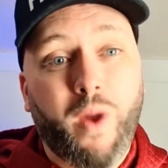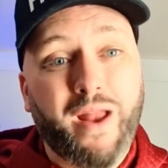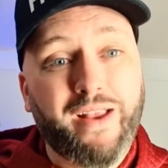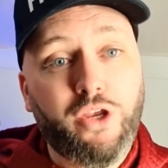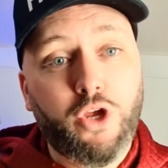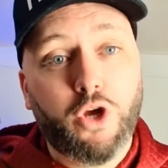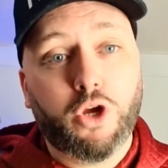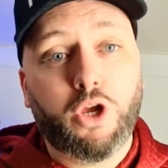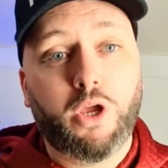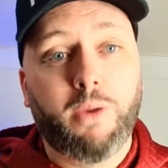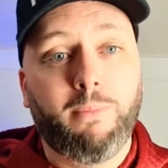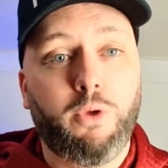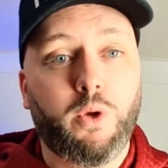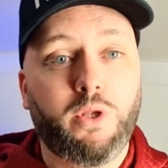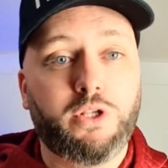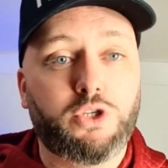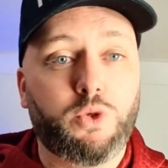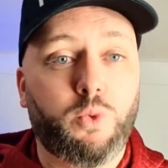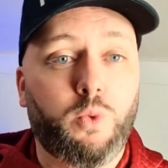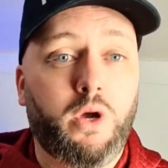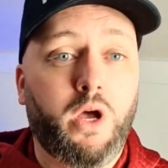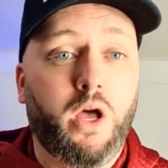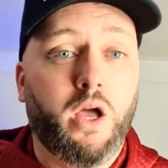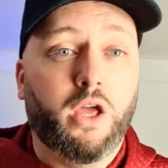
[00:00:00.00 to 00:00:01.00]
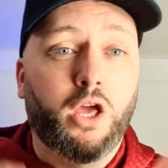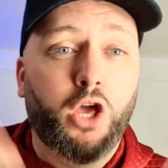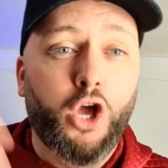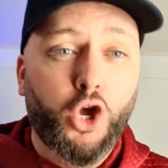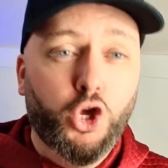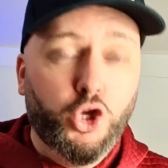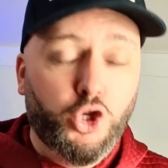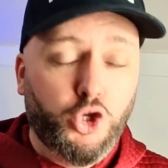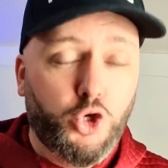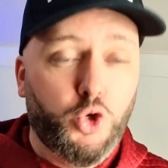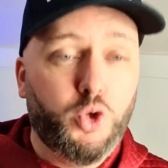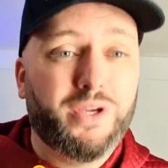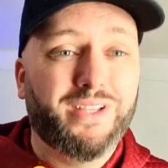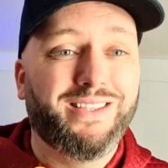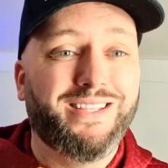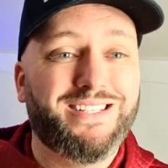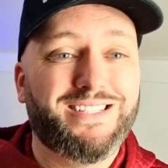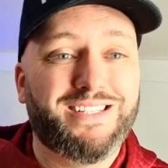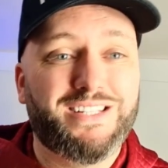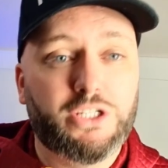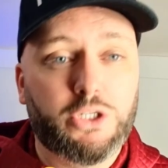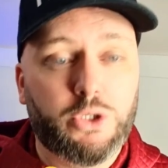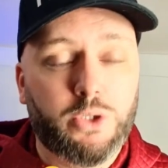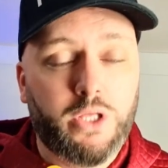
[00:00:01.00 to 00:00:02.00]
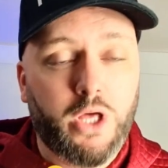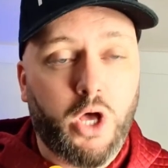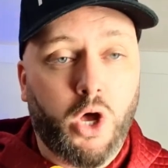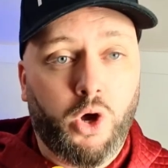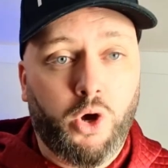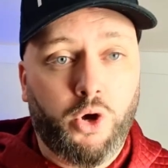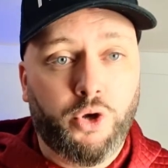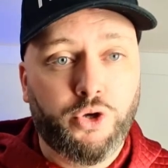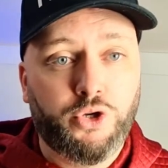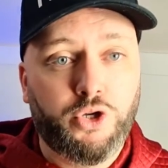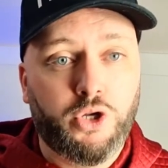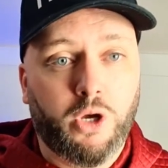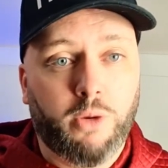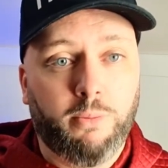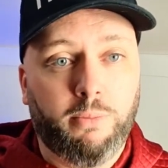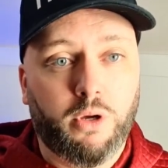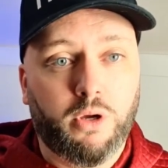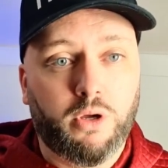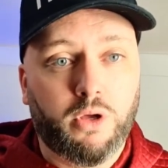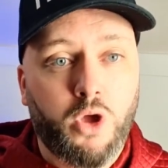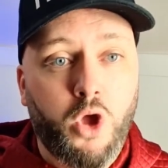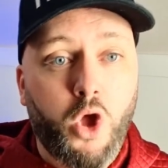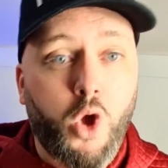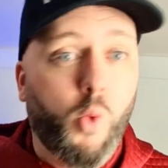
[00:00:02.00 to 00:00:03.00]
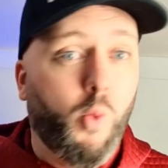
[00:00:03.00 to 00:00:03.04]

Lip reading: When you're commuting to work, you can listen to the audiobook.